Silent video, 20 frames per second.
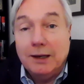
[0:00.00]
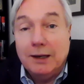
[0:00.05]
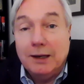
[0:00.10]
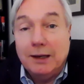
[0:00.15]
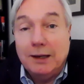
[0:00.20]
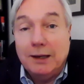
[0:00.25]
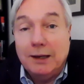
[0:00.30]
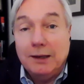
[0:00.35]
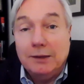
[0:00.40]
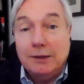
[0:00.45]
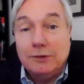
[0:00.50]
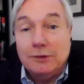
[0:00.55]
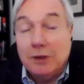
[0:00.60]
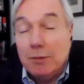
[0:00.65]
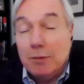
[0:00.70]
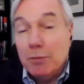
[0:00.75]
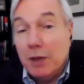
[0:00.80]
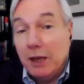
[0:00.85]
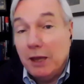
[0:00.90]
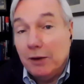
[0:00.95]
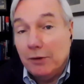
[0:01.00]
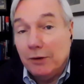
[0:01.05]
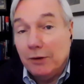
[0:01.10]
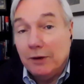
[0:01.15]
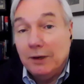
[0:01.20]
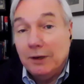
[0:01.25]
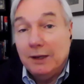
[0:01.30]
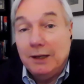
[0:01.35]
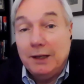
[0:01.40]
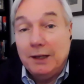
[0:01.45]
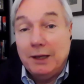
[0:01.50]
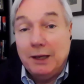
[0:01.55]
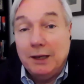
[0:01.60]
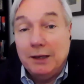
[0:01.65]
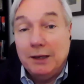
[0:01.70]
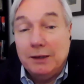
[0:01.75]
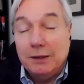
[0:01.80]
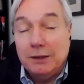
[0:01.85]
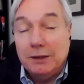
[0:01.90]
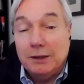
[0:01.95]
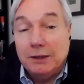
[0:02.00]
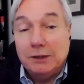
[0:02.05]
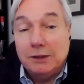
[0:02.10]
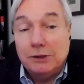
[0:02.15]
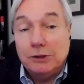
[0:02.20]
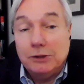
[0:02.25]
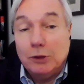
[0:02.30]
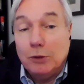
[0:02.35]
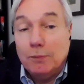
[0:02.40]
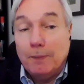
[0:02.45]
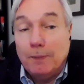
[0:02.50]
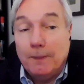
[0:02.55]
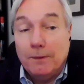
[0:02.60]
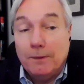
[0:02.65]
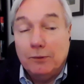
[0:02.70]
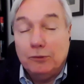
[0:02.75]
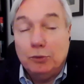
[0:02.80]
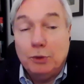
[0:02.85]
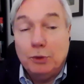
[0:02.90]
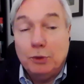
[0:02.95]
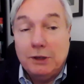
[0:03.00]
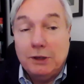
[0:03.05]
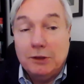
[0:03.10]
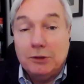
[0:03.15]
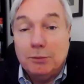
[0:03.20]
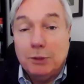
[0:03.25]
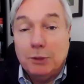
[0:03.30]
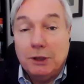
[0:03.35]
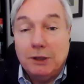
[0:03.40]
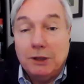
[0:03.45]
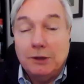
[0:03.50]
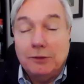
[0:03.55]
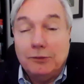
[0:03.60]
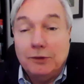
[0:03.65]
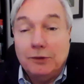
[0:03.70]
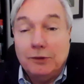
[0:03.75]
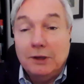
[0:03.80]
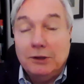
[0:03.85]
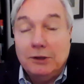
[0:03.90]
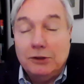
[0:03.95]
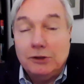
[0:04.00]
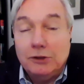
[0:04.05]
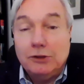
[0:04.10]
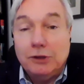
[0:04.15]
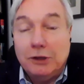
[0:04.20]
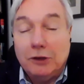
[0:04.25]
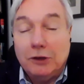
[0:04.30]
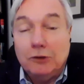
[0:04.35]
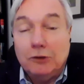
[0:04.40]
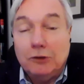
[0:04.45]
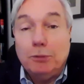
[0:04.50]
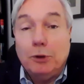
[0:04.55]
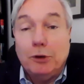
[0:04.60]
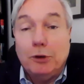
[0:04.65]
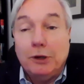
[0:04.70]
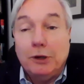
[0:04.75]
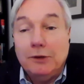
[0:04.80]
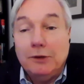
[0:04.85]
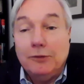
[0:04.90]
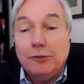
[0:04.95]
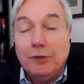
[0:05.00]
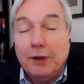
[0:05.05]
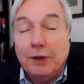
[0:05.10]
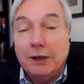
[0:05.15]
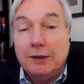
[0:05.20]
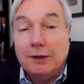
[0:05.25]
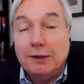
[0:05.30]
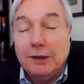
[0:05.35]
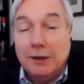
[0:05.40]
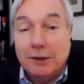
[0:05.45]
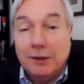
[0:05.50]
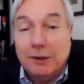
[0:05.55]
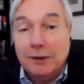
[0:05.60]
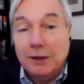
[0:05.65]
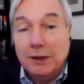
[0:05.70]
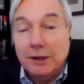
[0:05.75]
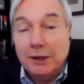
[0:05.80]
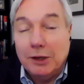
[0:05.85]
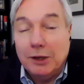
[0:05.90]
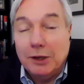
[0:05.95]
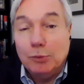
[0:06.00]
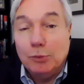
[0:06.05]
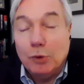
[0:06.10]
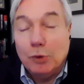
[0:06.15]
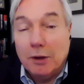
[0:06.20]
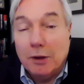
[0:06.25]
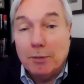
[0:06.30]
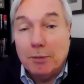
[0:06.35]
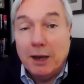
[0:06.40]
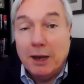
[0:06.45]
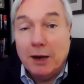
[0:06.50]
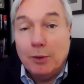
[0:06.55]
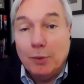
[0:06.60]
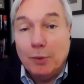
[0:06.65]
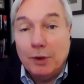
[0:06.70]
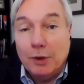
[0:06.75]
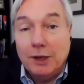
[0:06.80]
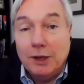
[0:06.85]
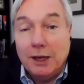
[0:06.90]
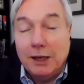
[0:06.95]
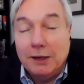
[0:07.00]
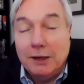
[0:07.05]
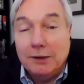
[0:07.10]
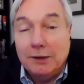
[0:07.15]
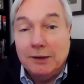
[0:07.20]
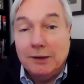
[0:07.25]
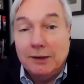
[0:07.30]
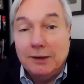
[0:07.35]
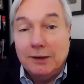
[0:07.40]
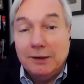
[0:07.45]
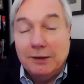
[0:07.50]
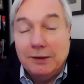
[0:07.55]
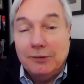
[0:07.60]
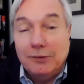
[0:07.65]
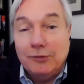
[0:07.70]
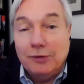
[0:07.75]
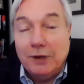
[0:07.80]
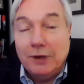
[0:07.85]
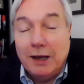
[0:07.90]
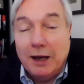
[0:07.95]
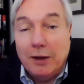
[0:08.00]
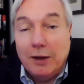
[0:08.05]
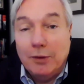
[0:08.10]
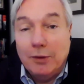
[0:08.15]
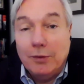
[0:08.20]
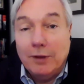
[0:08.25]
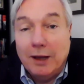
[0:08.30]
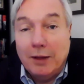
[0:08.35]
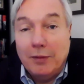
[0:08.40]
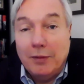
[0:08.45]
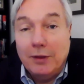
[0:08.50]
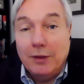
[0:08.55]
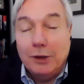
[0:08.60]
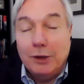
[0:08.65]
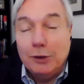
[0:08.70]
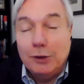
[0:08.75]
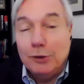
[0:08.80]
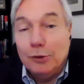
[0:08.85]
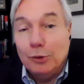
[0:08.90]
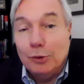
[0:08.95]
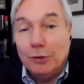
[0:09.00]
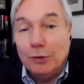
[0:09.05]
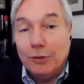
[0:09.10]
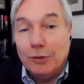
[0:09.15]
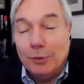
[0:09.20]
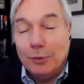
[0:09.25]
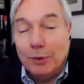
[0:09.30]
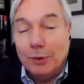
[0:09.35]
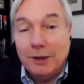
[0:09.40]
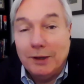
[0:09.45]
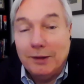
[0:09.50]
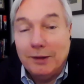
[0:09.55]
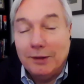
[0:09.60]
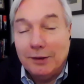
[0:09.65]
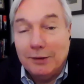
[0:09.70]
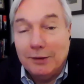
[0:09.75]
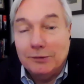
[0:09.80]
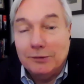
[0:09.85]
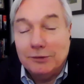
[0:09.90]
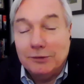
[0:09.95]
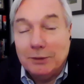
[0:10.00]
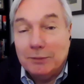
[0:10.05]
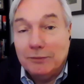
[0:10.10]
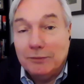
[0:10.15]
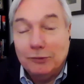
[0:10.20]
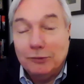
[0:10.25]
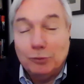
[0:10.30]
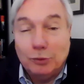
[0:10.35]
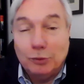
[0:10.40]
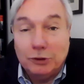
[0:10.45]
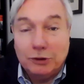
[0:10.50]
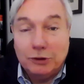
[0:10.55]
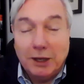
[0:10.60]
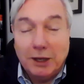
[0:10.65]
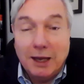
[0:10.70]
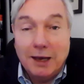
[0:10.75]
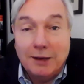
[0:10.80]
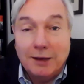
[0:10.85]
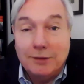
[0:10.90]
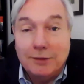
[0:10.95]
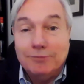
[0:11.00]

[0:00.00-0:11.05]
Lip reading: in some manner. And so Sweden to me is just an experience that, again, will come back one day and see how they didn't do it the way that some of us wish they had.